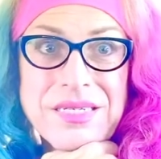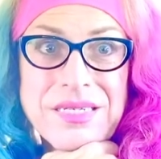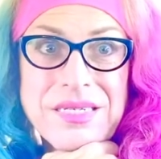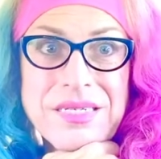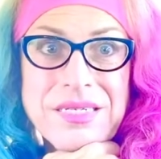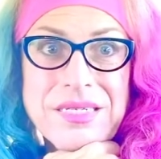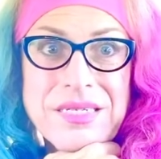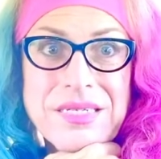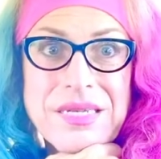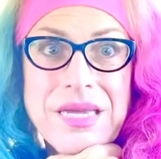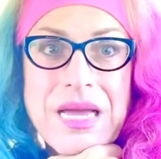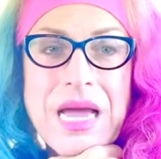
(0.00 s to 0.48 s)

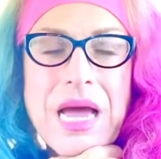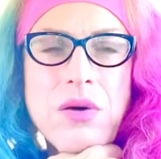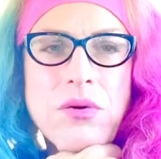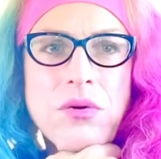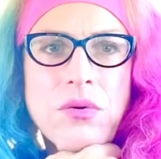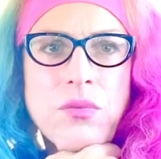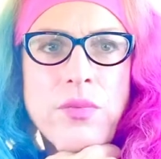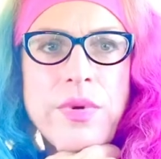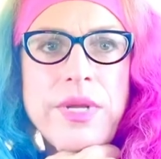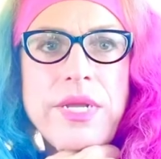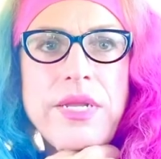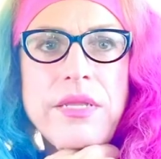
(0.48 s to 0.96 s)
how to
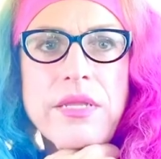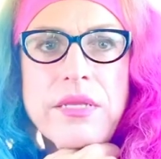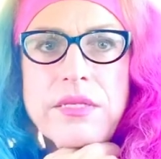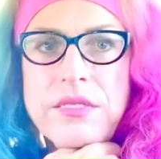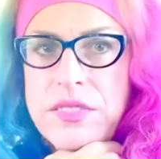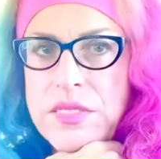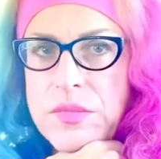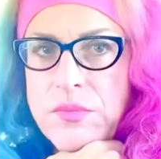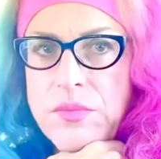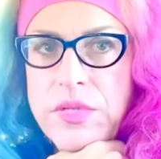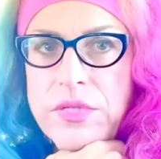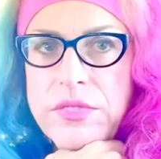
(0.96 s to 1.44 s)
read the
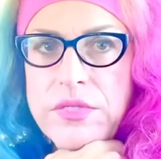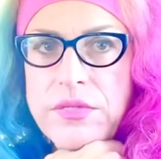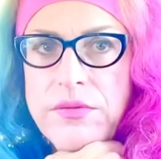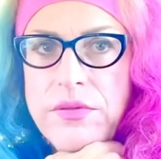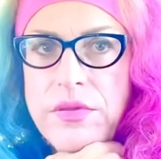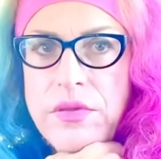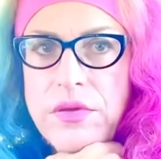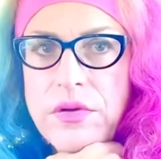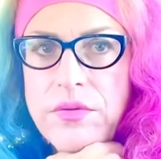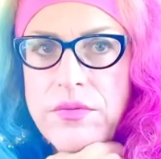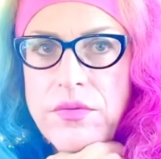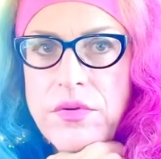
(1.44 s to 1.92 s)
symbols of the
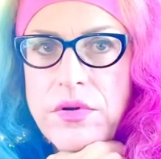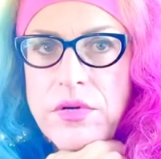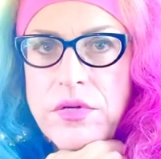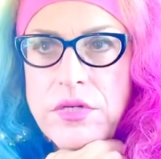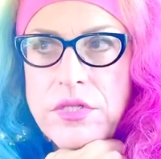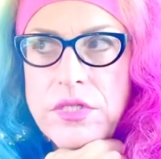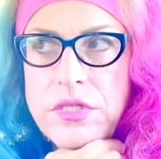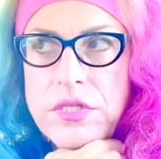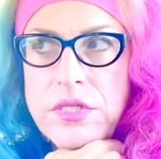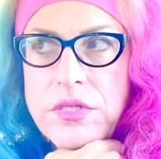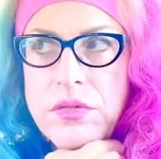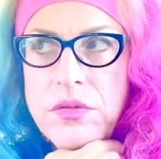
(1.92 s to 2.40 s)
universe,